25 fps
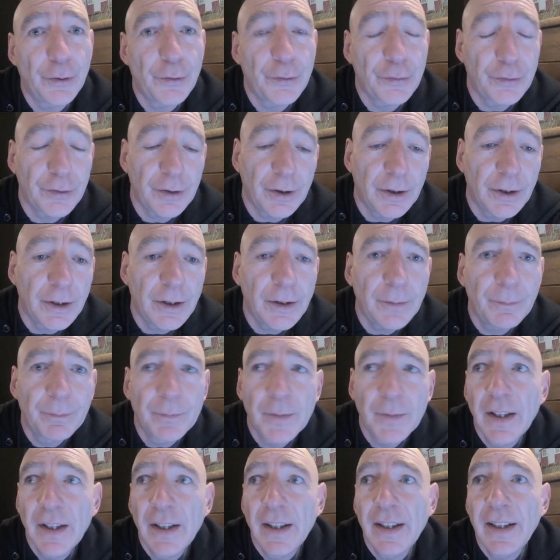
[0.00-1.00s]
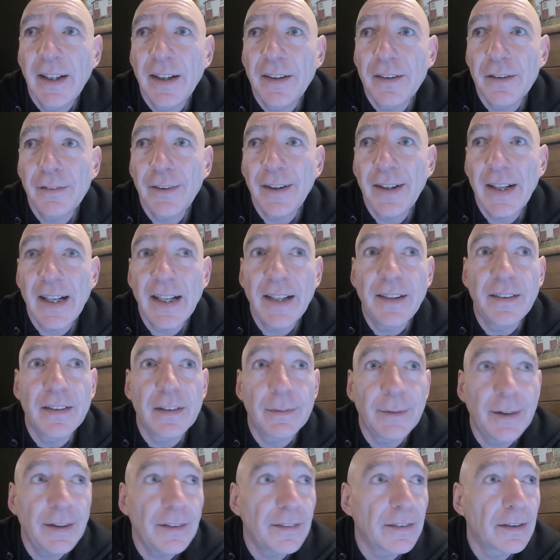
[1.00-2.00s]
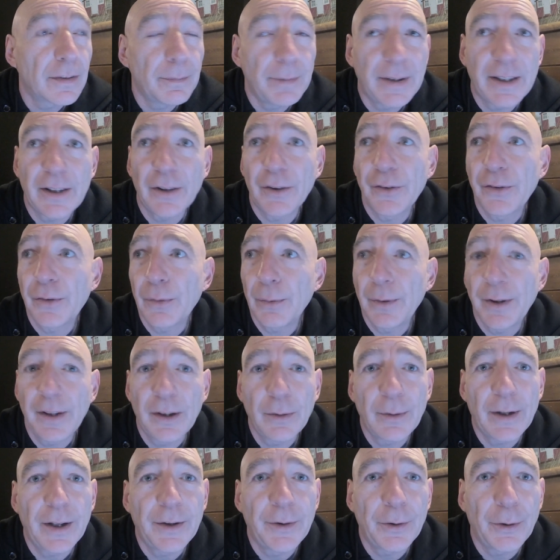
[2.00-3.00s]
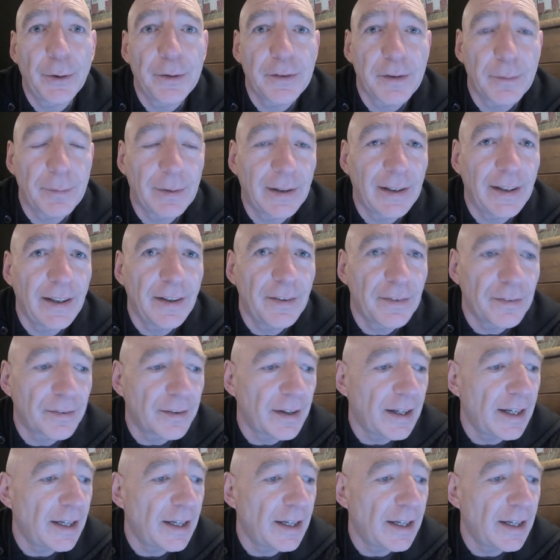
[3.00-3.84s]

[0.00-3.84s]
So, here's a very intimate, because we're in quite a noisy place,